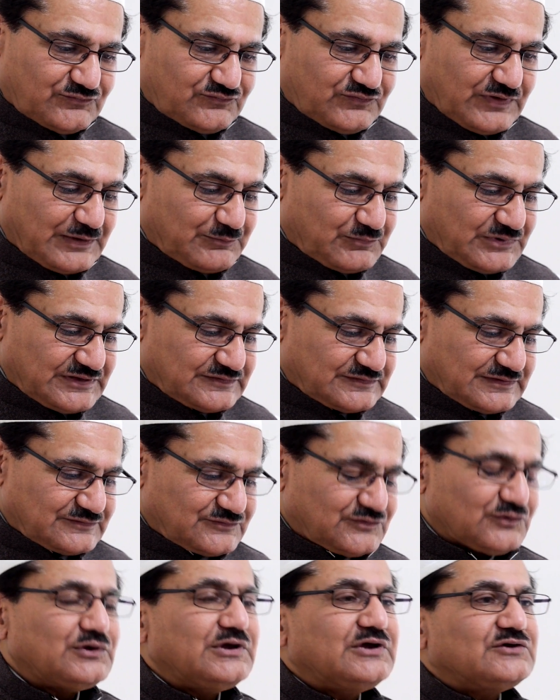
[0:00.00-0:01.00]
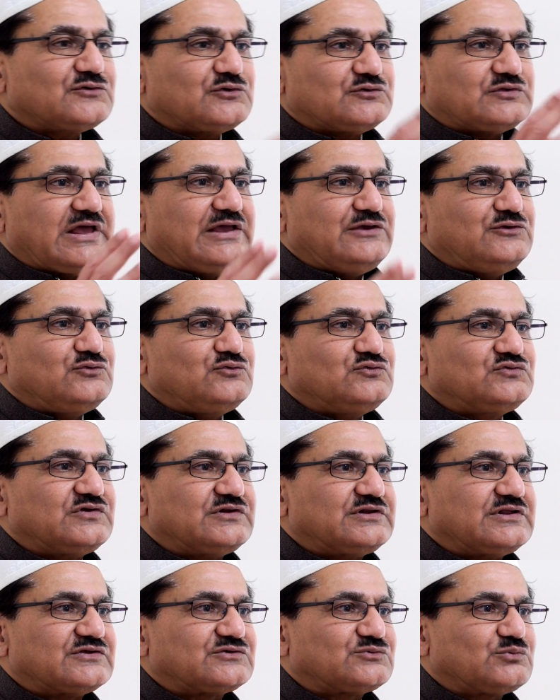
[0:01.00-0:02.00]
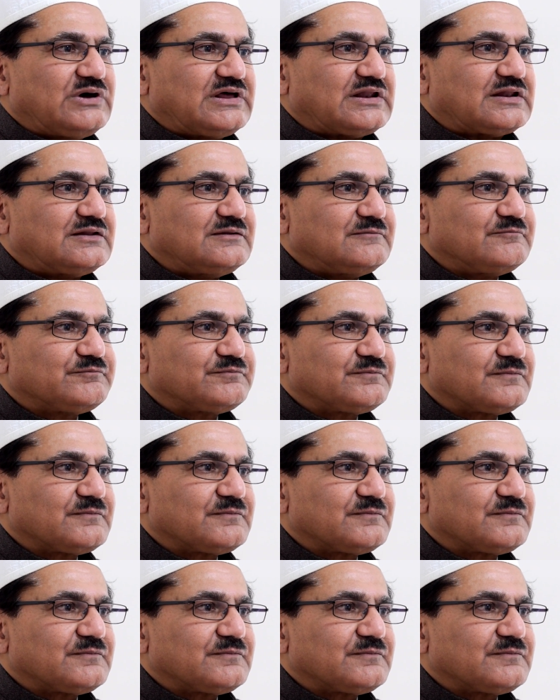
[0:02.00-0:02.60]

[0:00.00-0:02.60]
families, and so they use it as well.